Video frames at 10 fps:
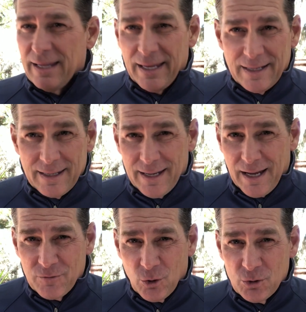and again,
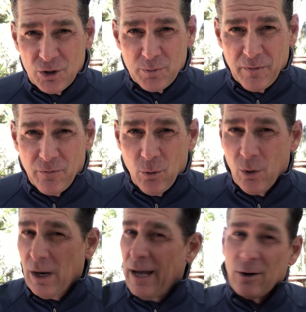I've told you this
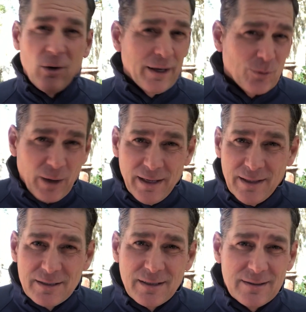before, I don't like
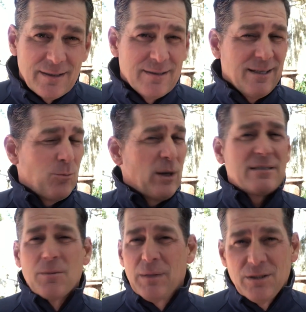ratings because what
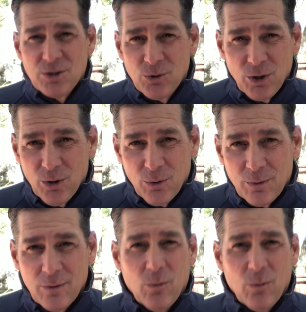does it mean to you?